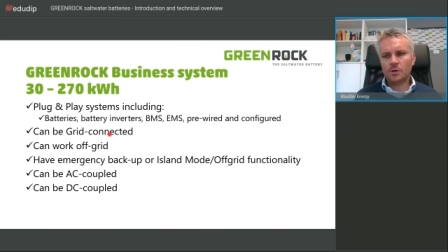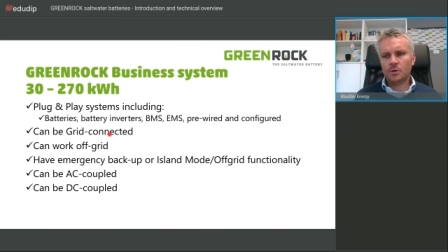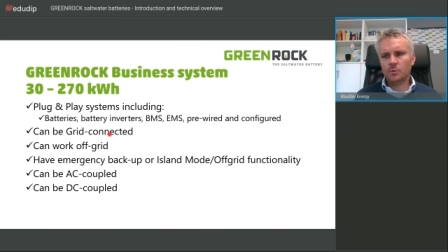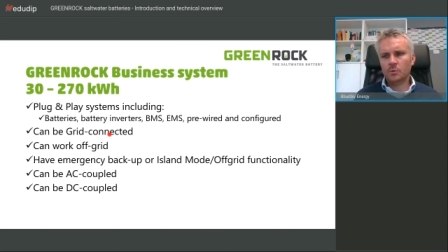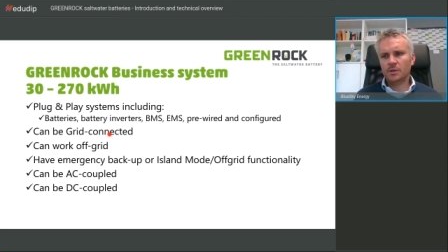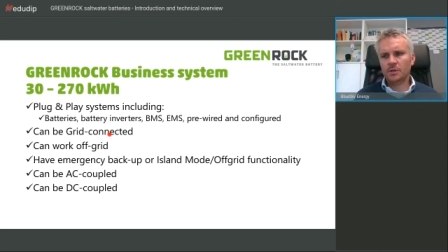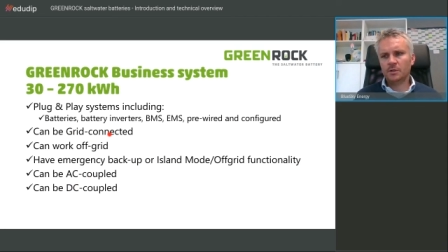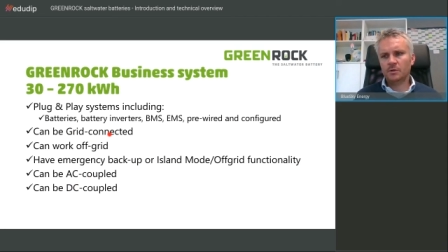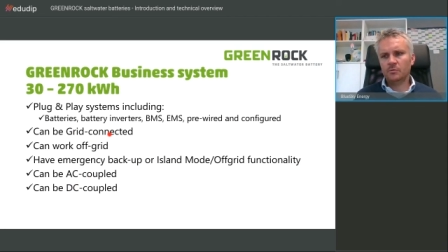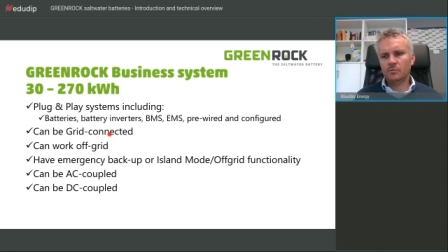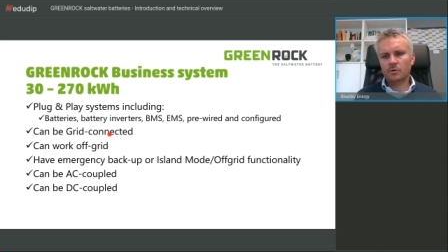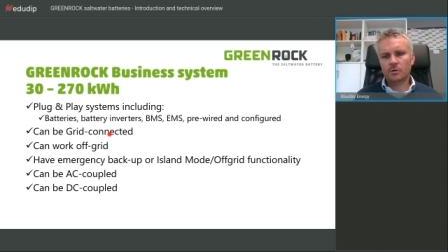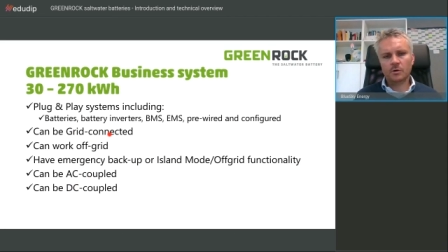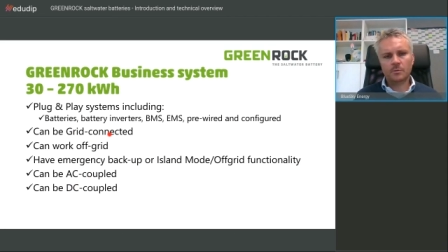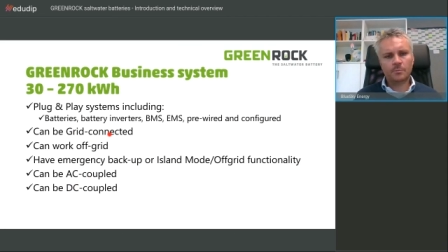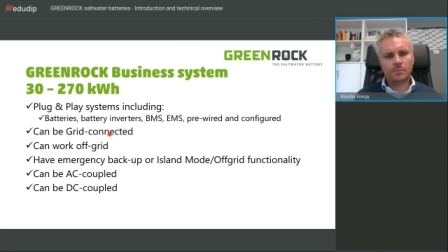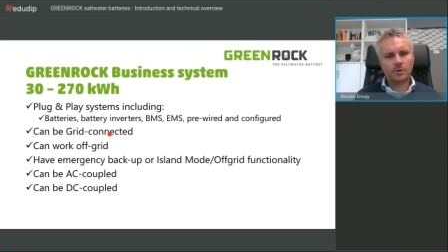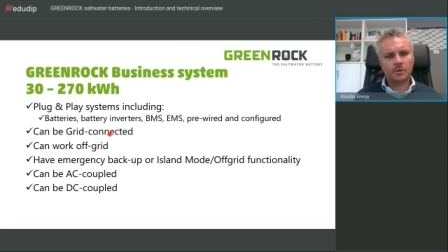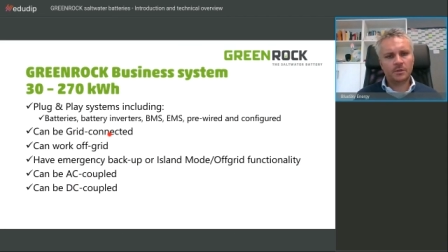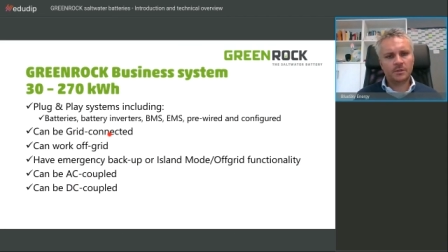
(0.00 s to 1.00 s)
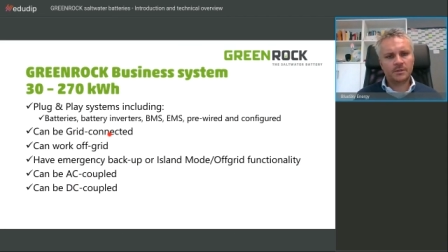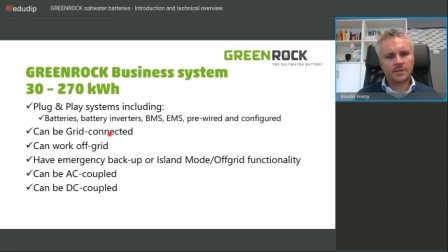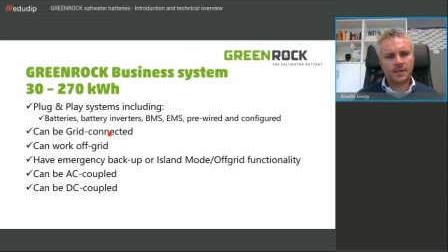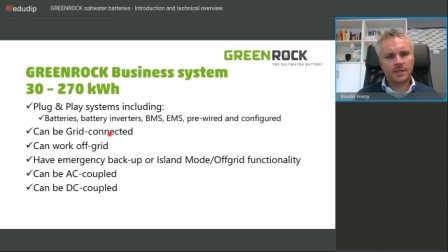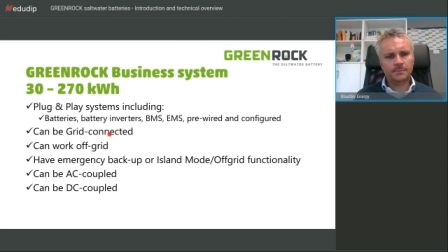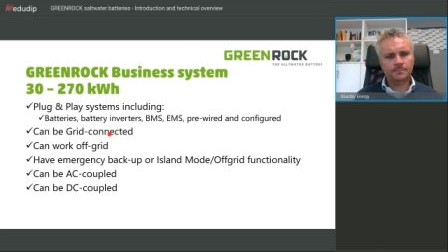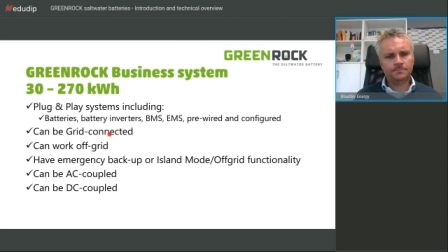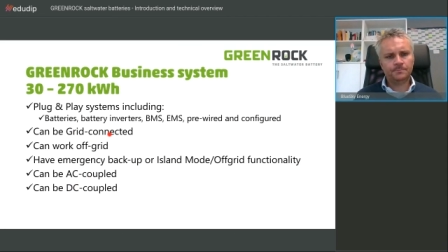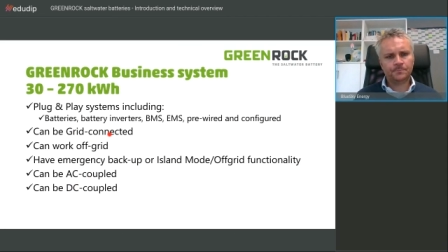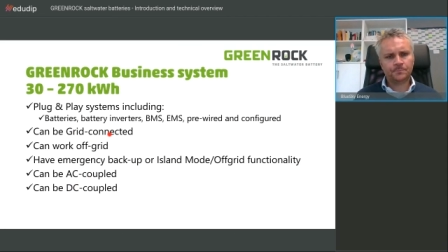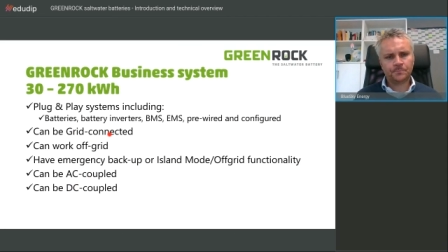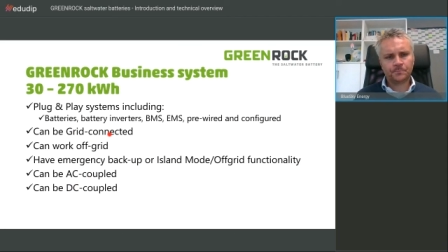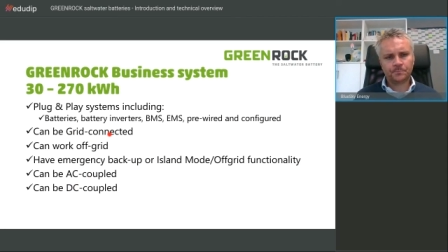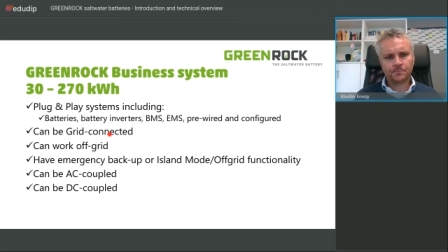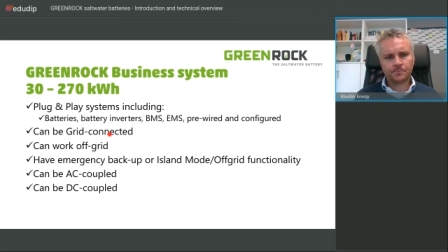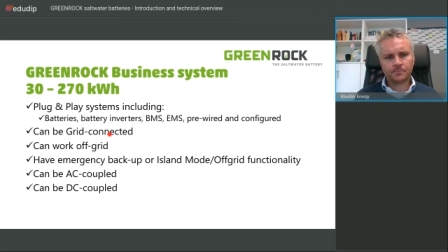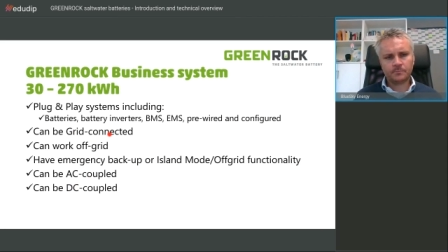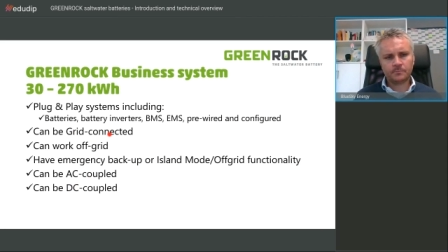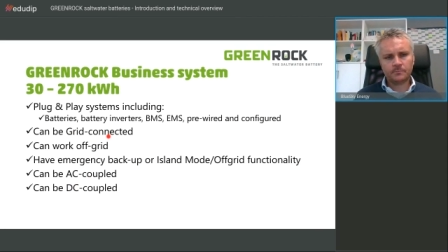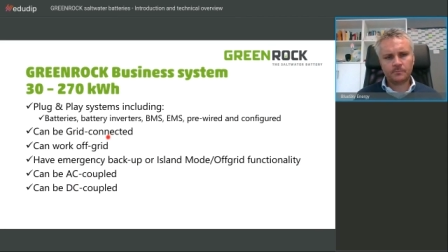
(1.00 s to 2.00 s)
Work off-grid.
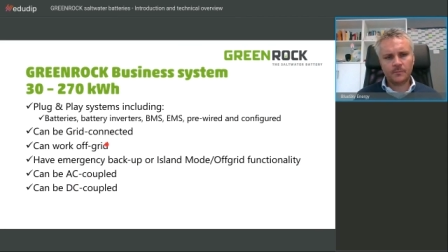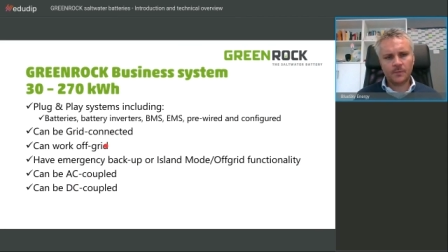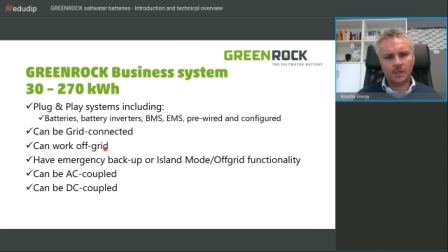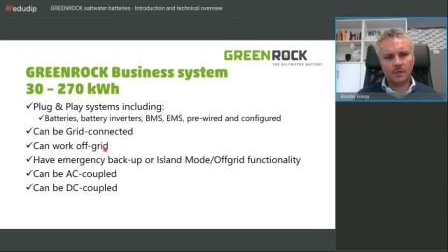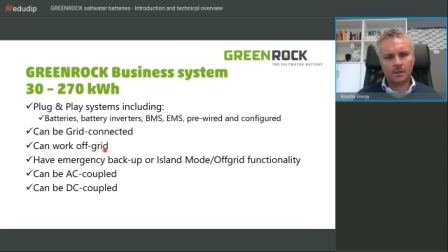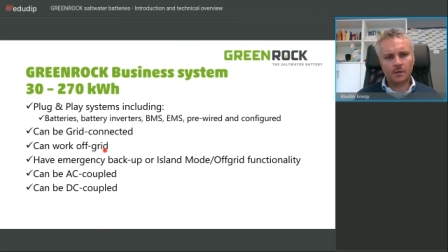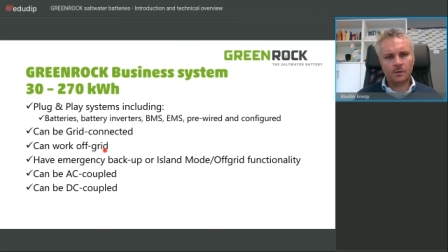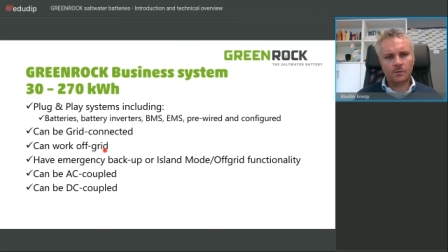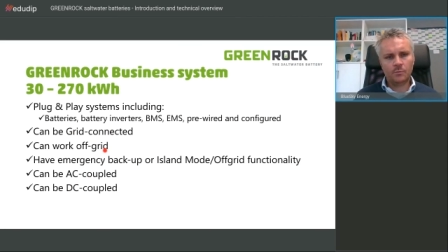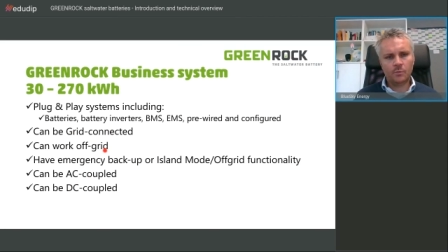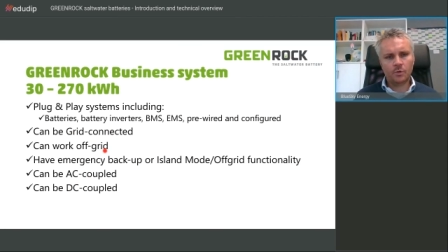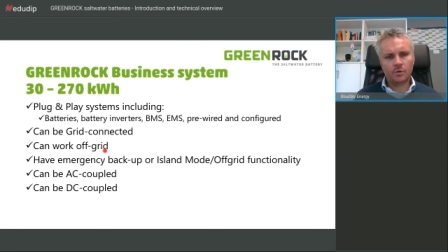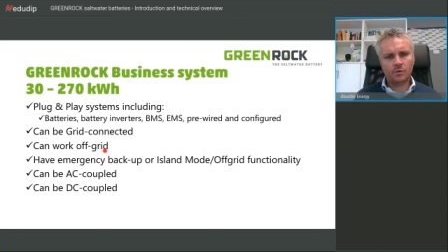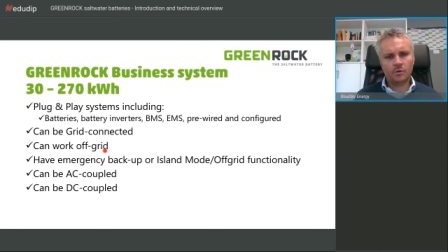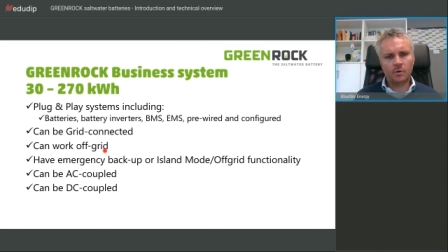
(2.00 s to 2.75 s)
And as I